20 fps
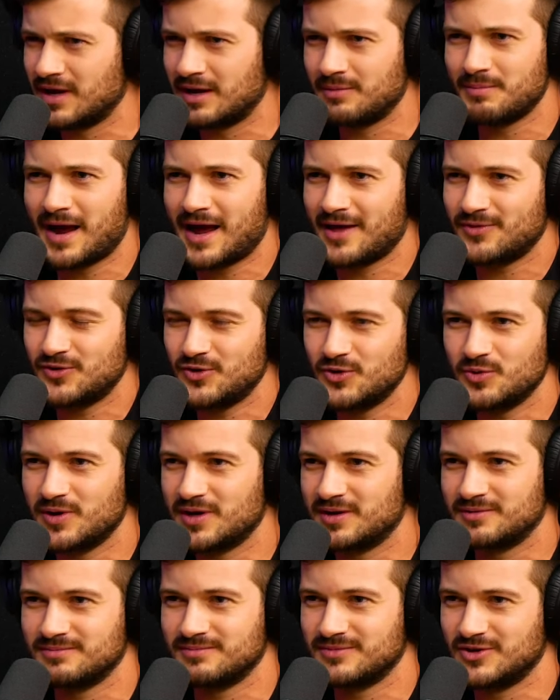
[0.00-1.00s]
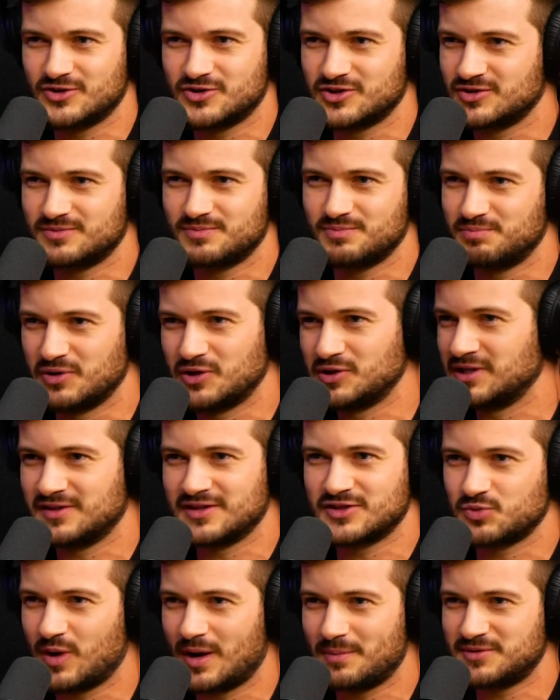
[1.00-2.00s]
and matthew and you're just building
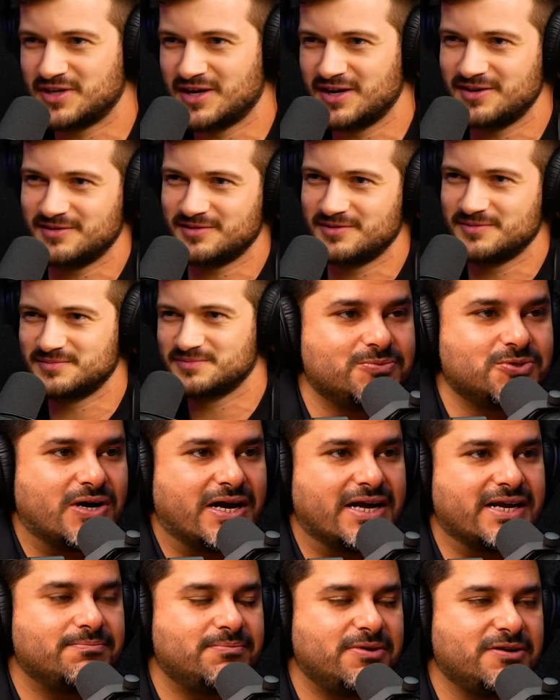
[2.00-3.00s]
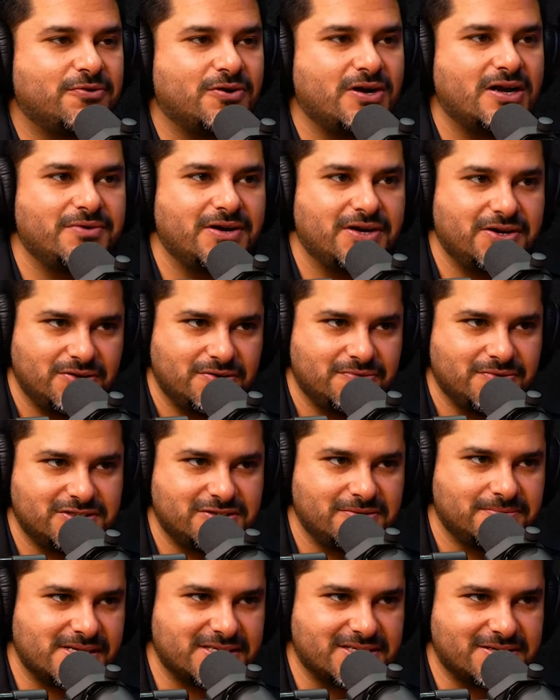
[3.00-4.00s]
this website so I before I went to
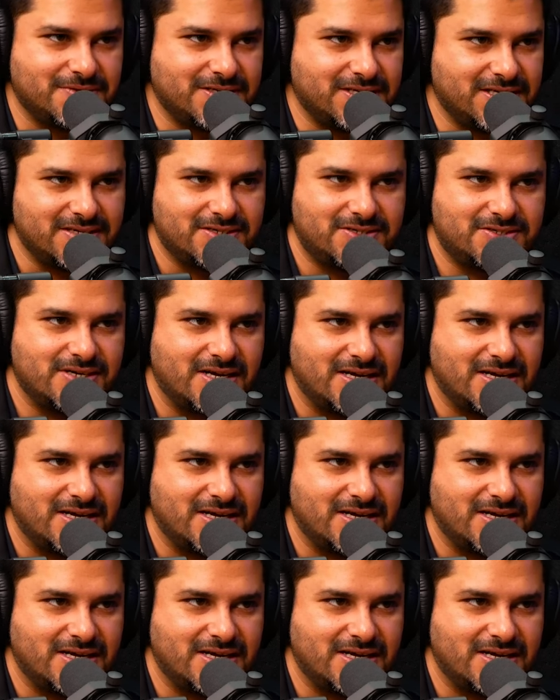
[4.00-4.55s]
University of Pennsylvania,